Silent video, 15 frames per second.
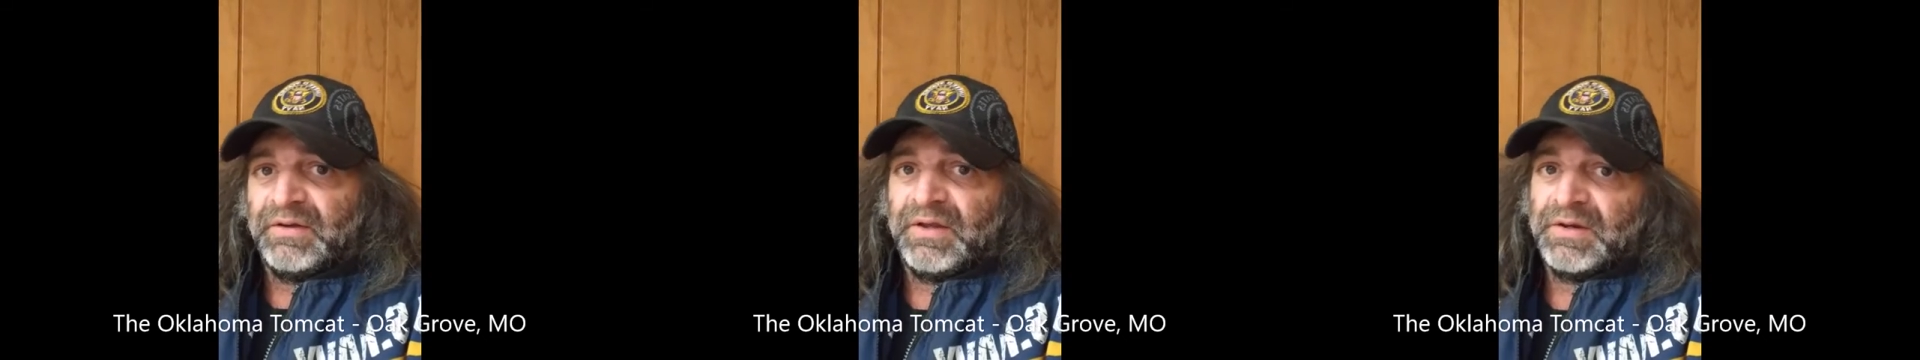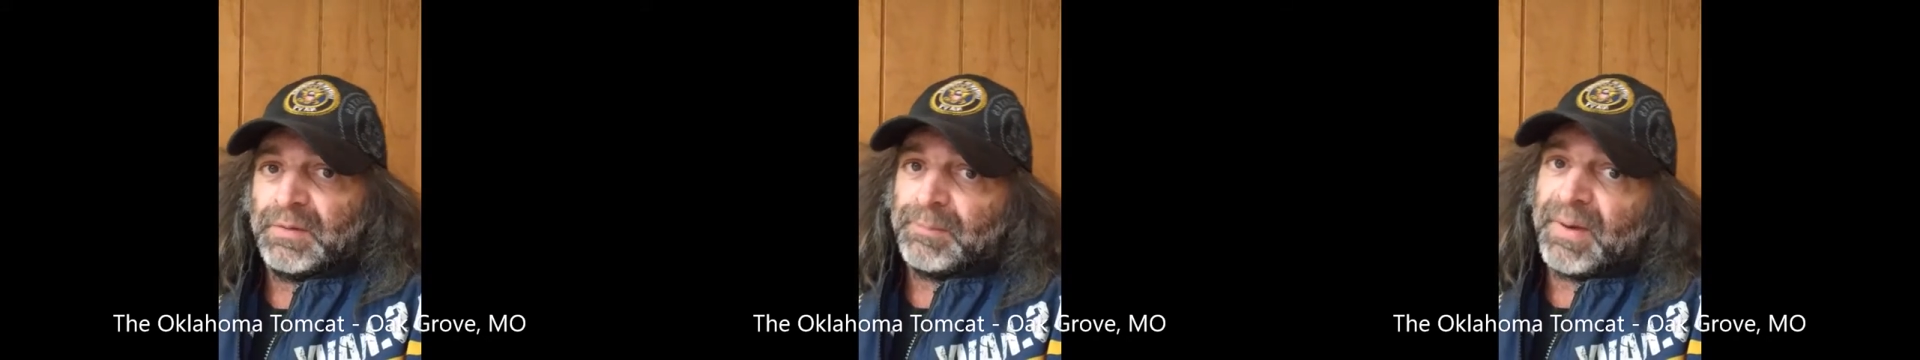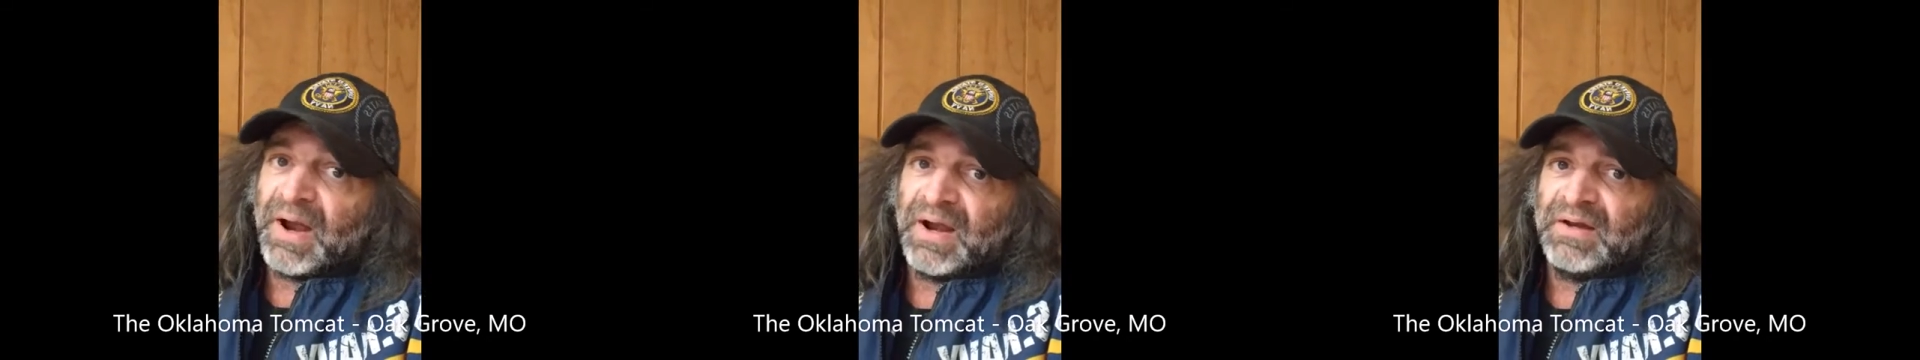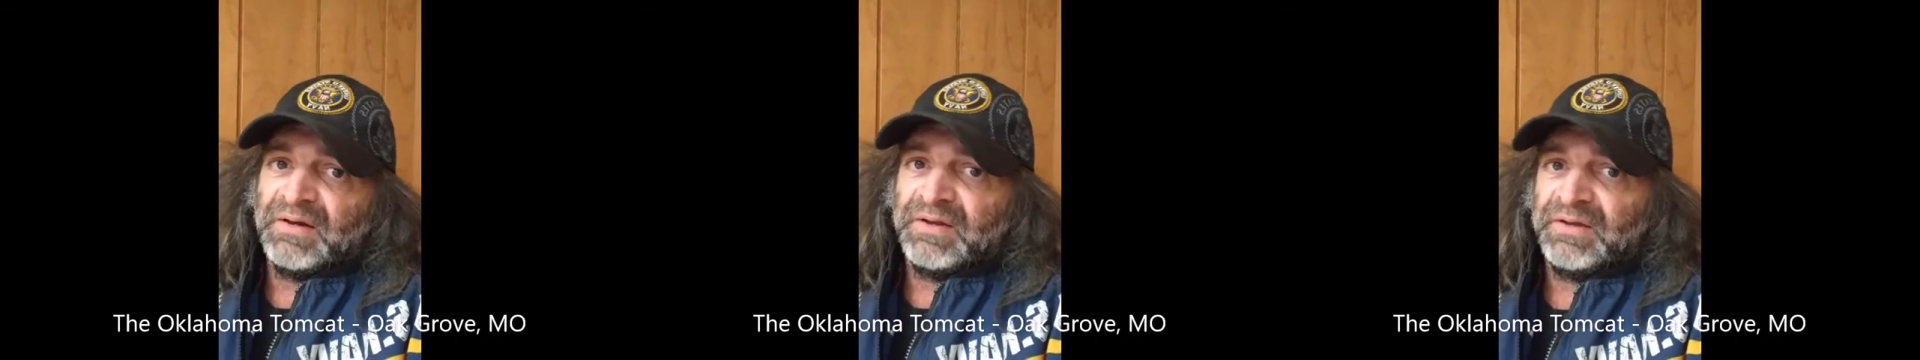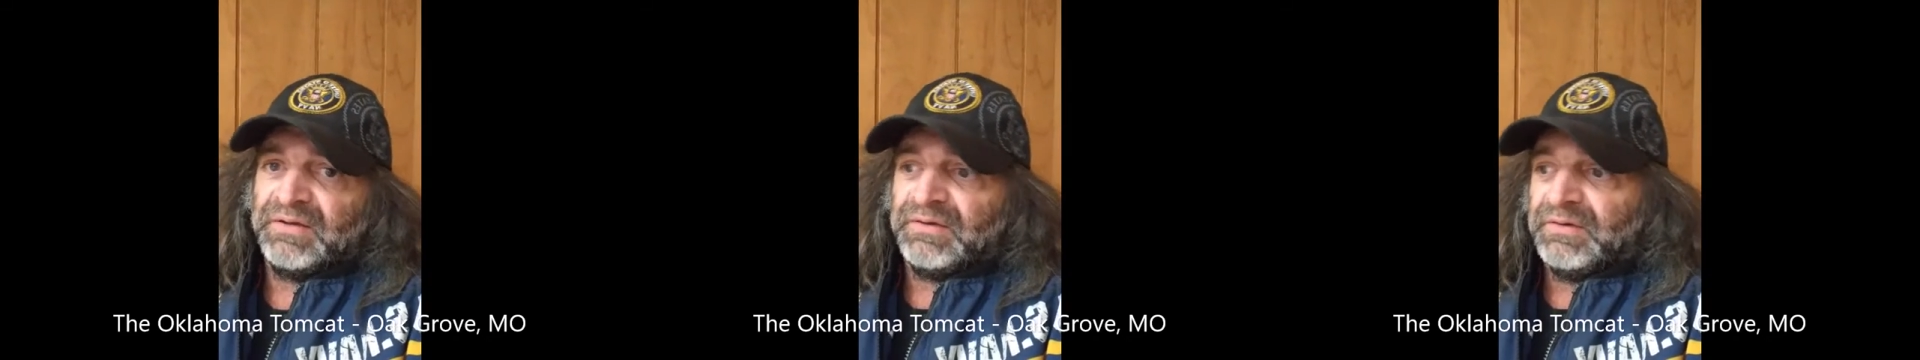and the
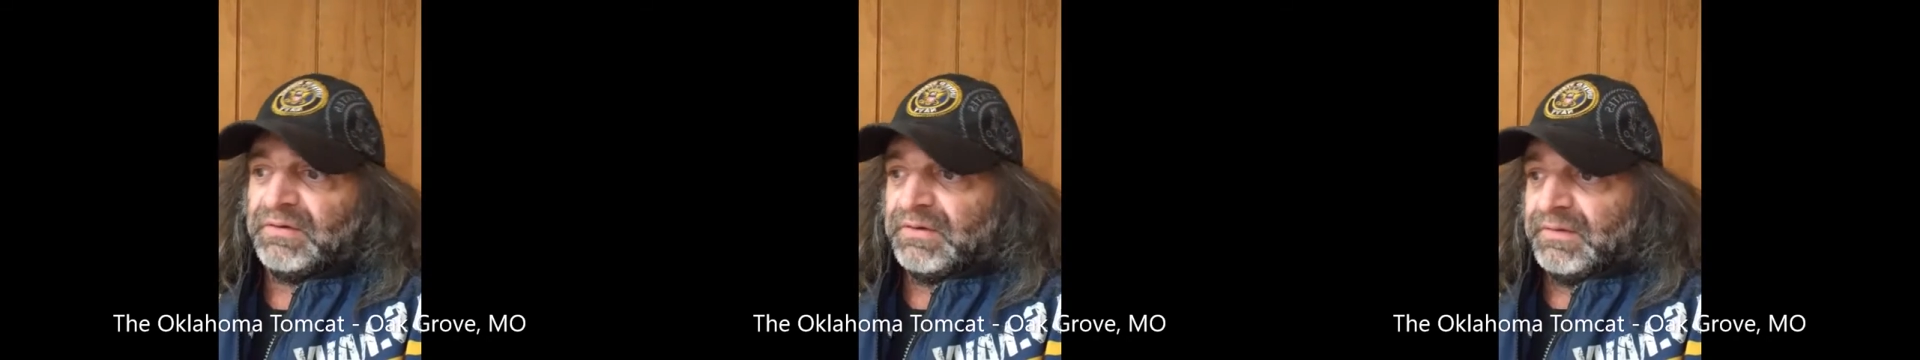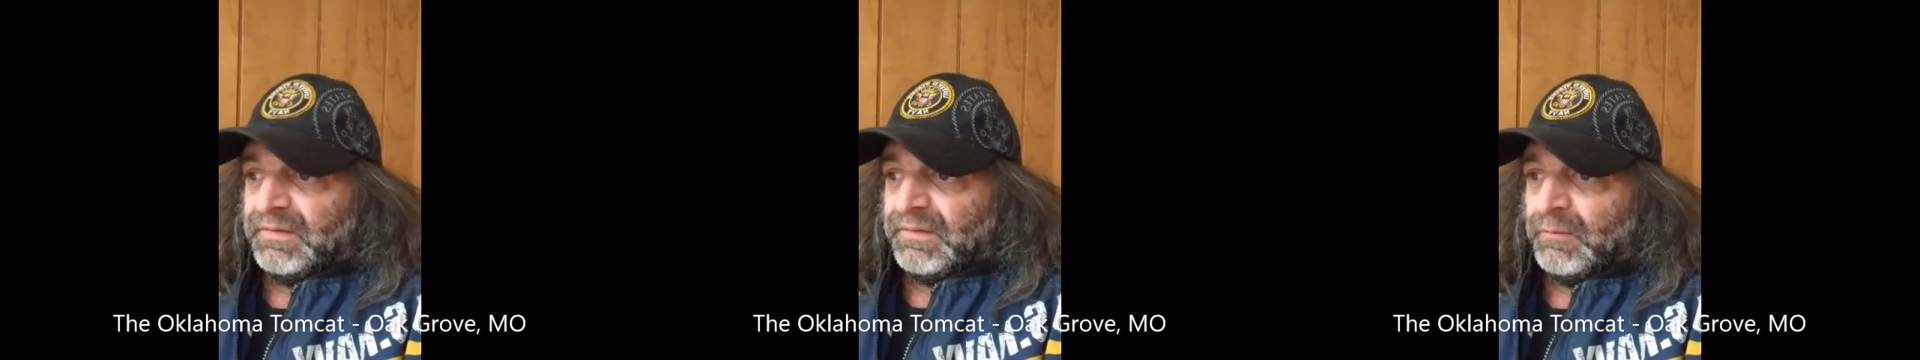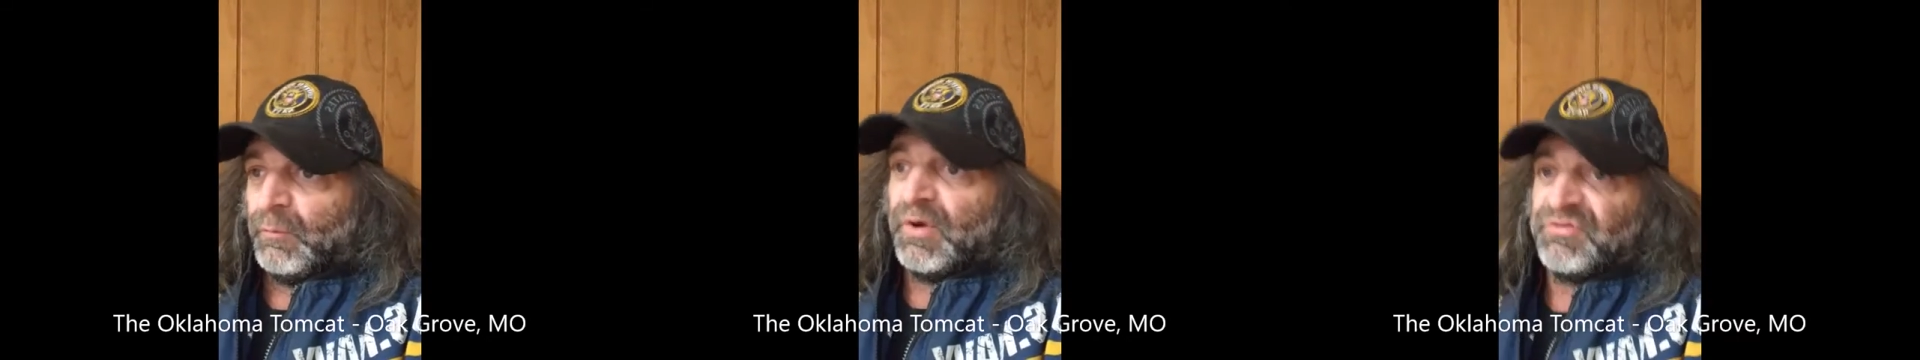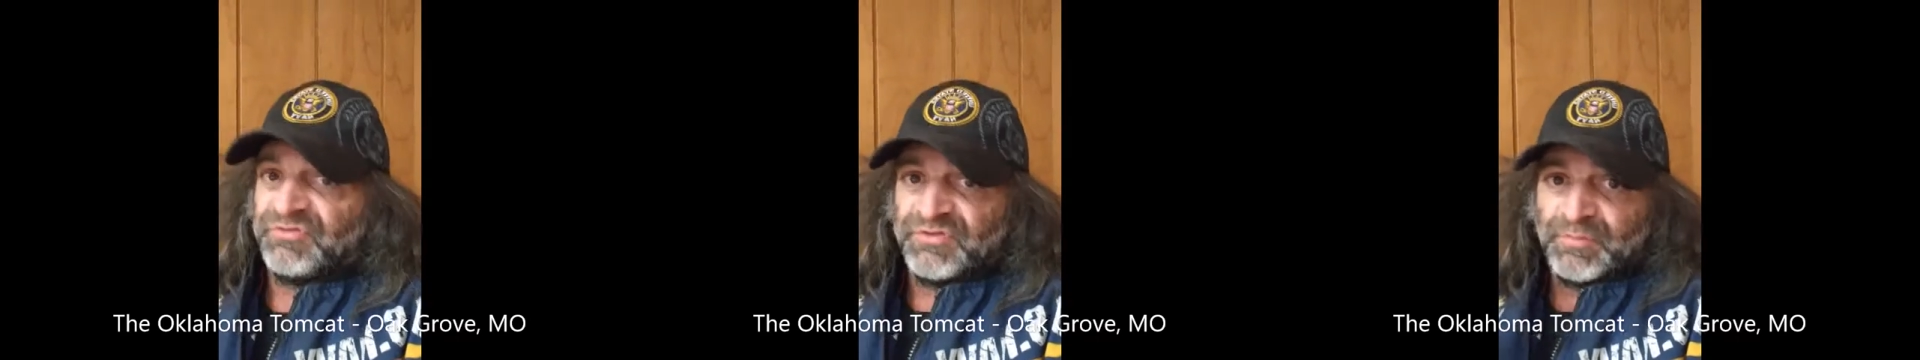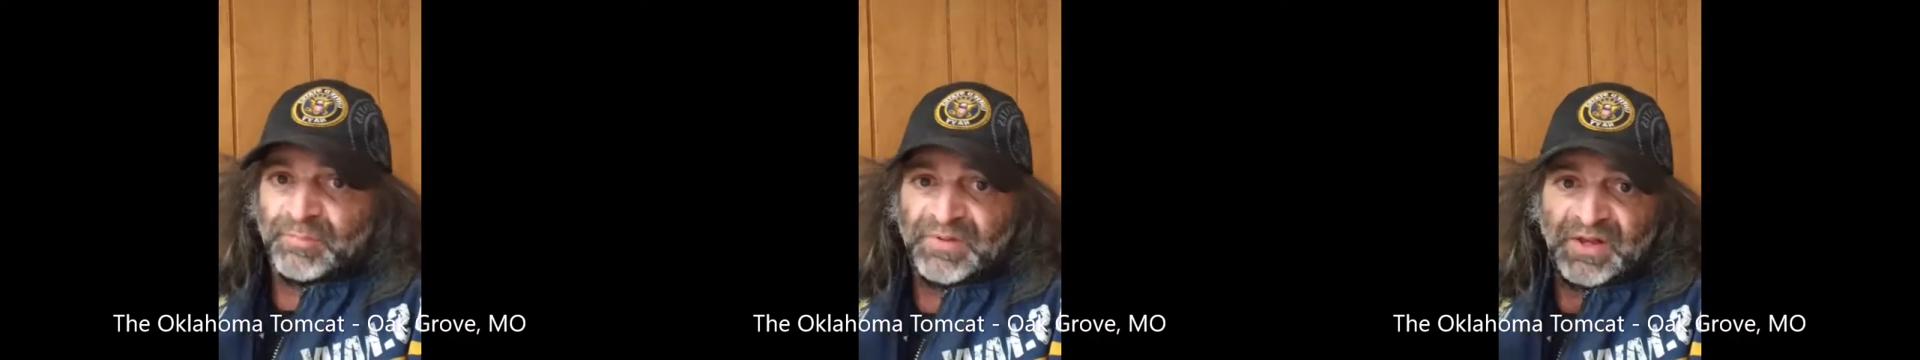pilot,
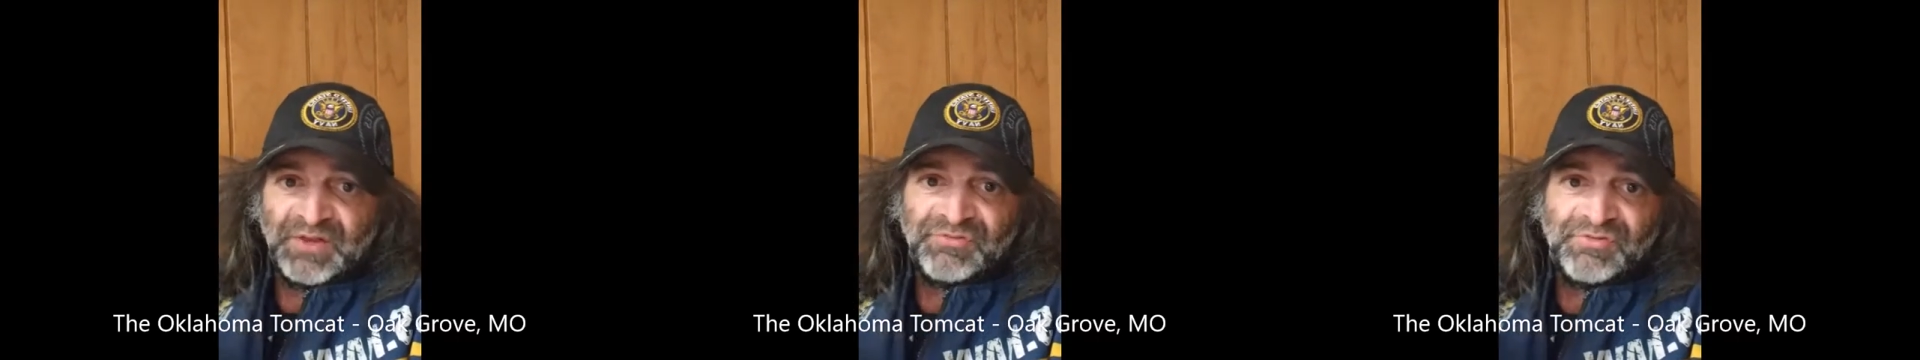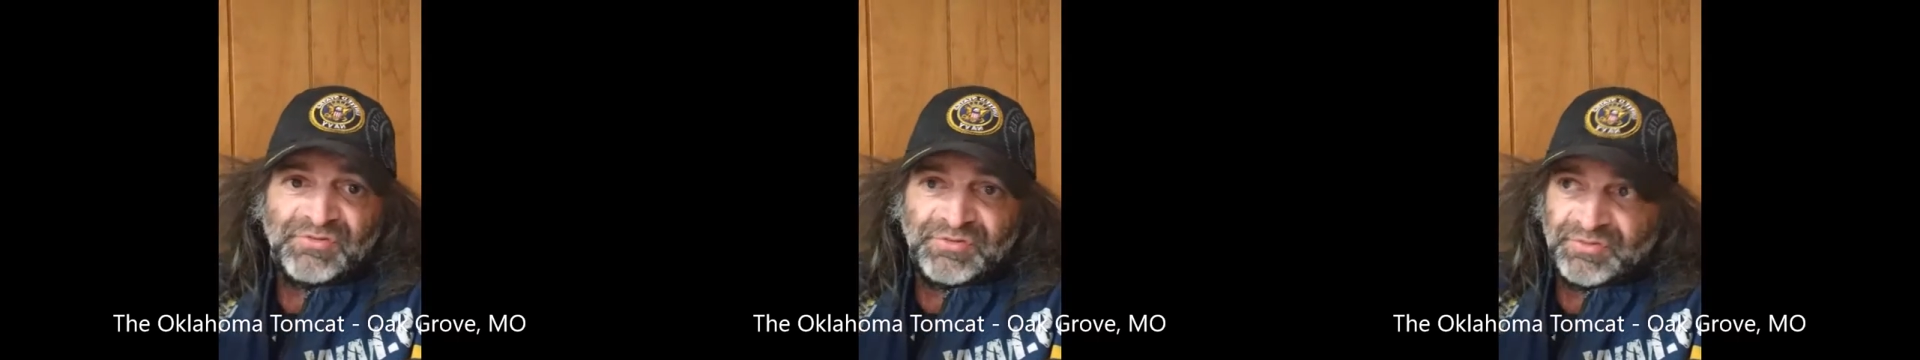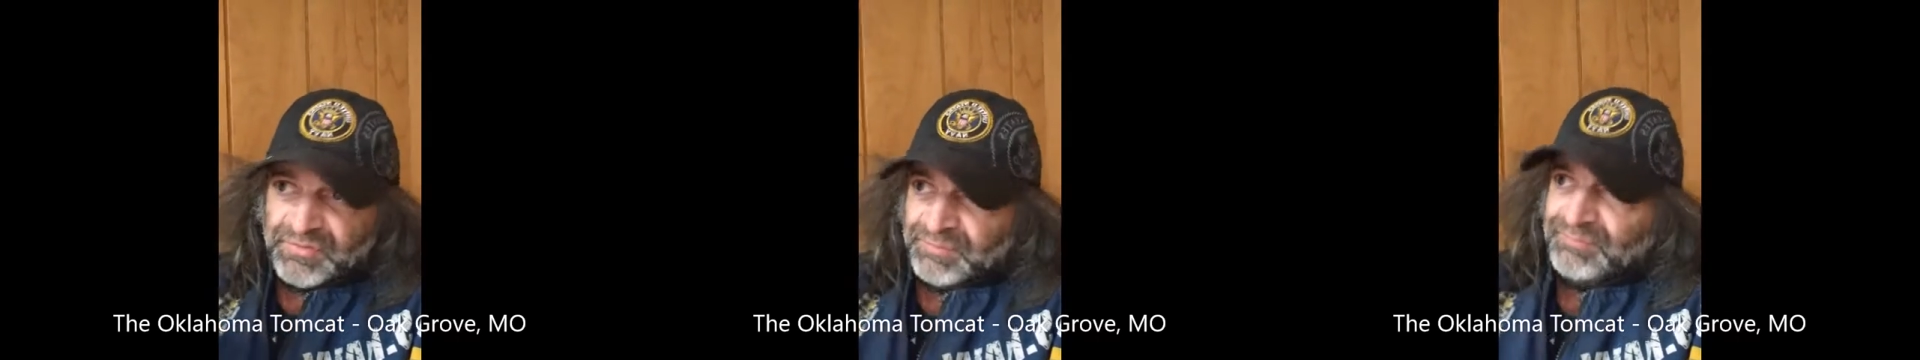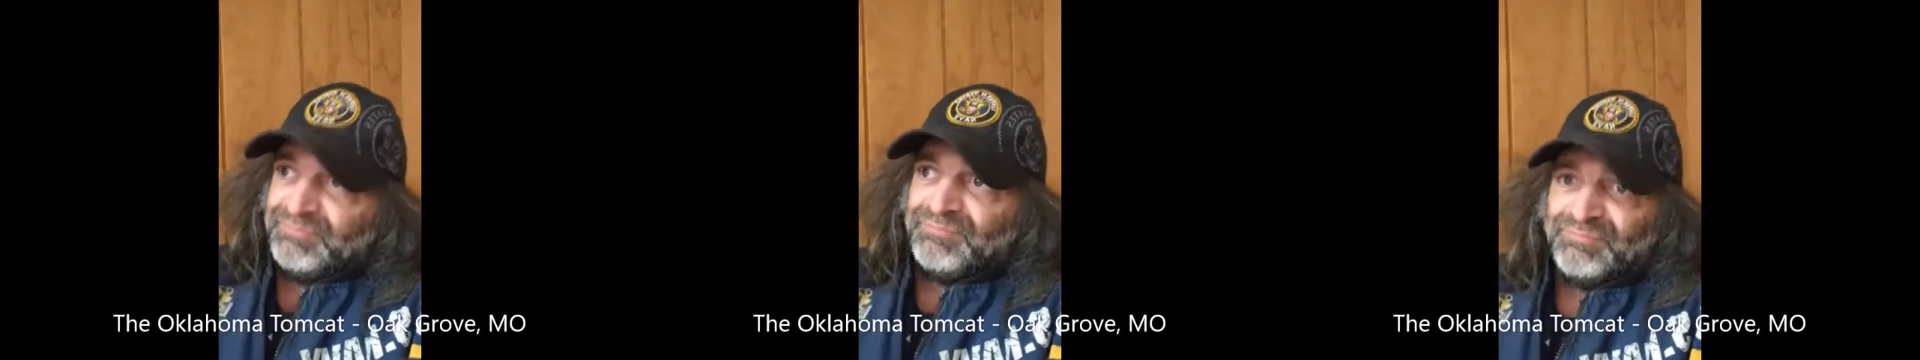once the plane's